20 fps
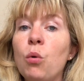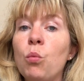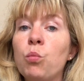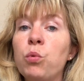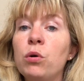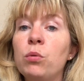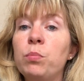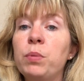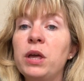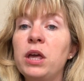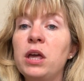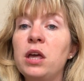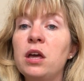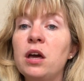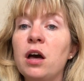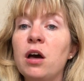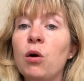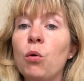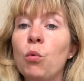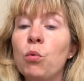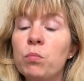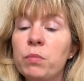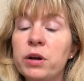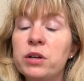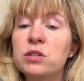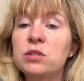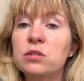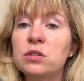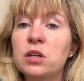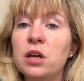will be
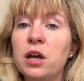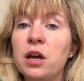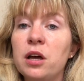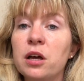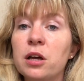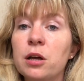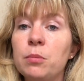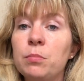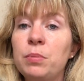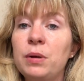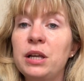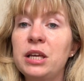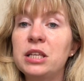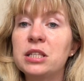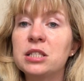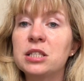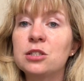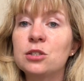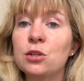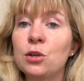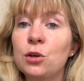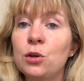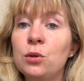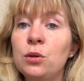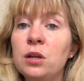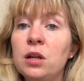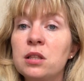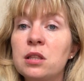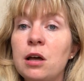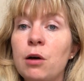almost complete
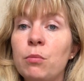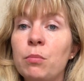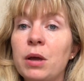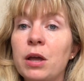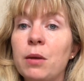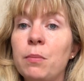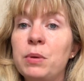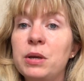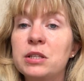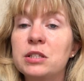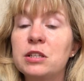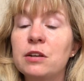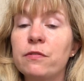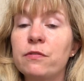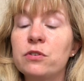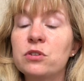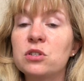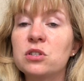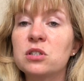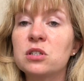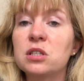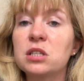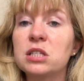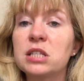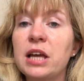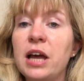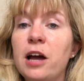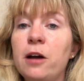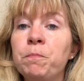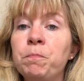soon, and that will make a big difference to the
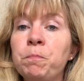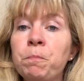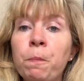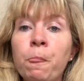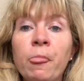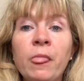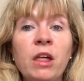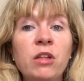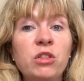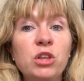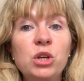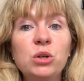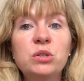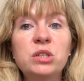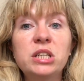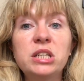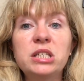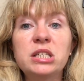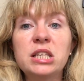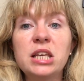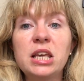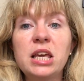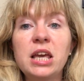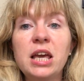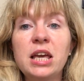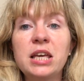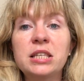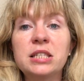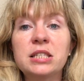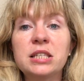town. The
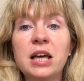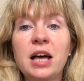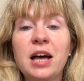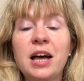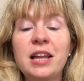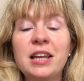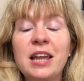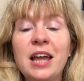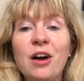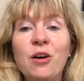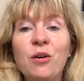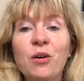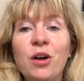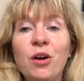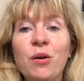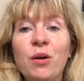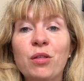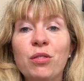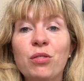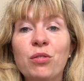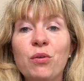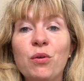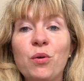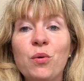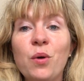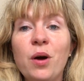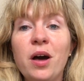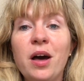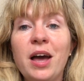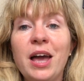UTC is now going
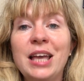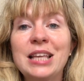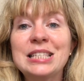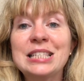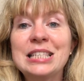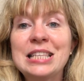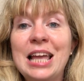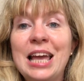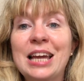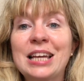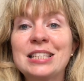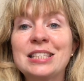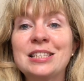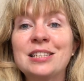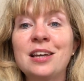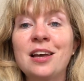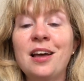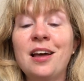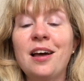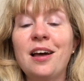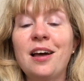through its next